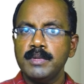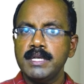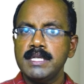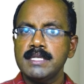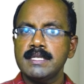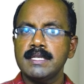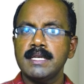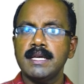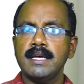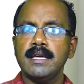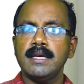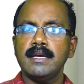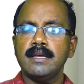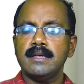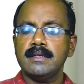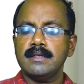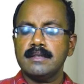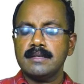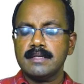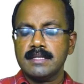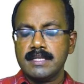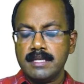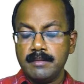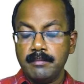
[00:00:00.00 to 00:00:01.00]
is a
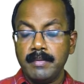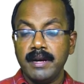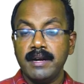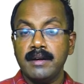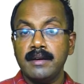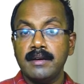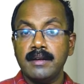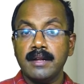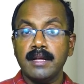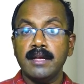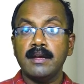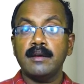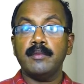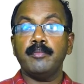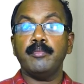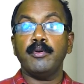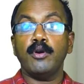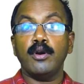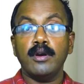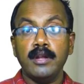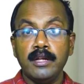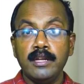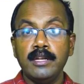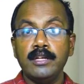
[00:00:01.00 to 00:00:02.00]
symmetric
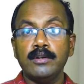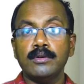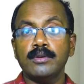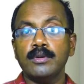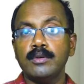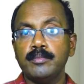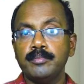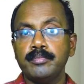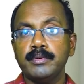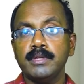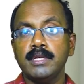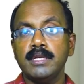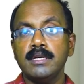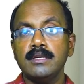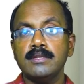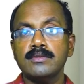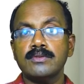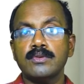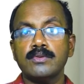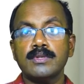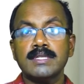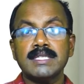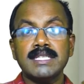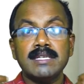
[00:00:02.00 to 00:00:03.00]
polyneuropathy.
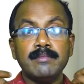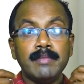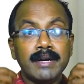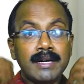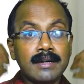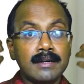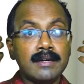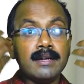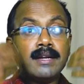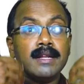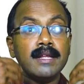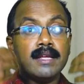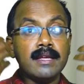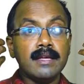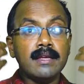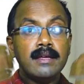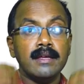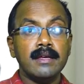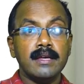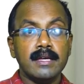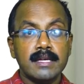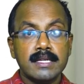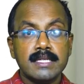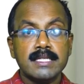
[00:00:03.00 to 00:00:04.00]
So symmetric
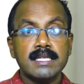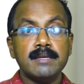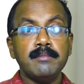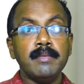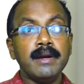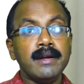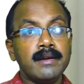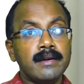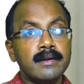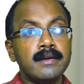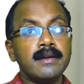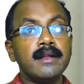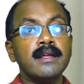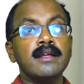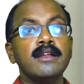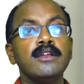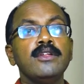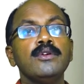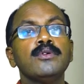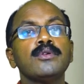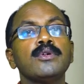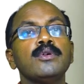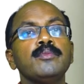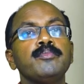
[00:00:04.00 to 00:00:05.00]

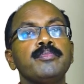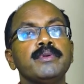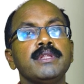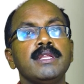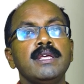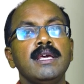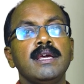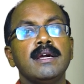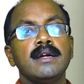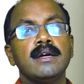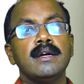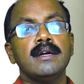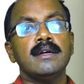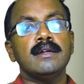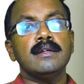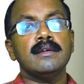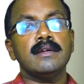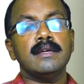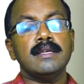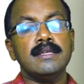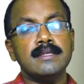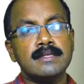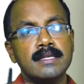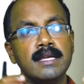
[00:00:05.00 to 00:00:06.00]
neuropathy
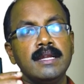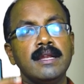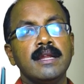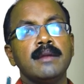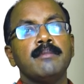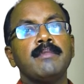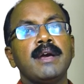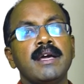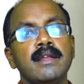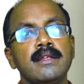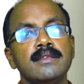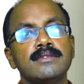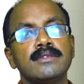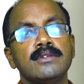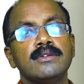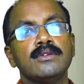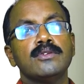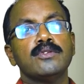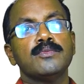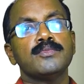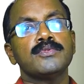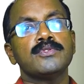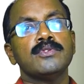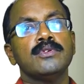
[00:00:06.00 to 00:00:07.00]
is Guillain-Barré
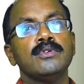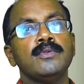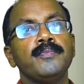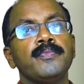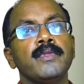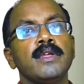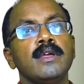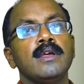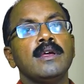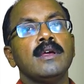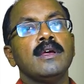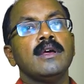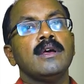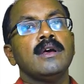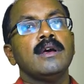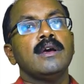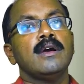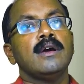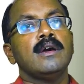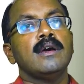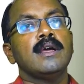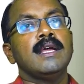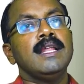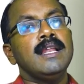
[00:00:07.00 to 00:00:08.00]
syndrome. So
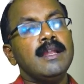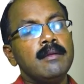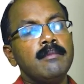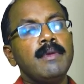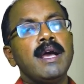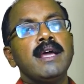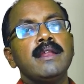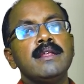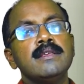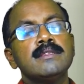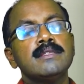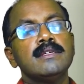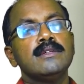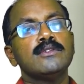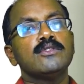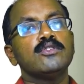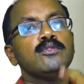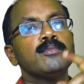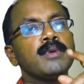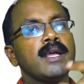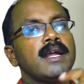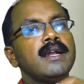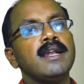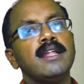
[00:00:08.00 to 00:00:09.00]
Guillain-Barré
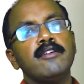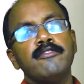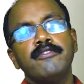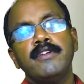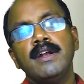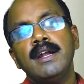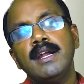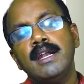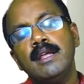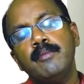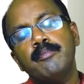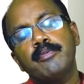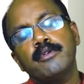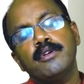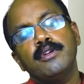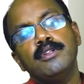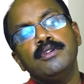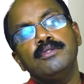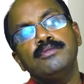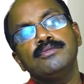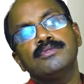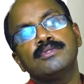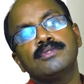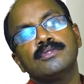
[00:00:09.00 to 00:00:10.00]
syndrome can definitely
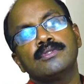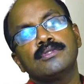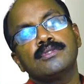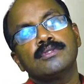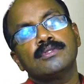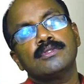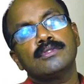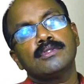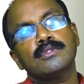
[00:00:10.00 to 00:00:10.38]
produce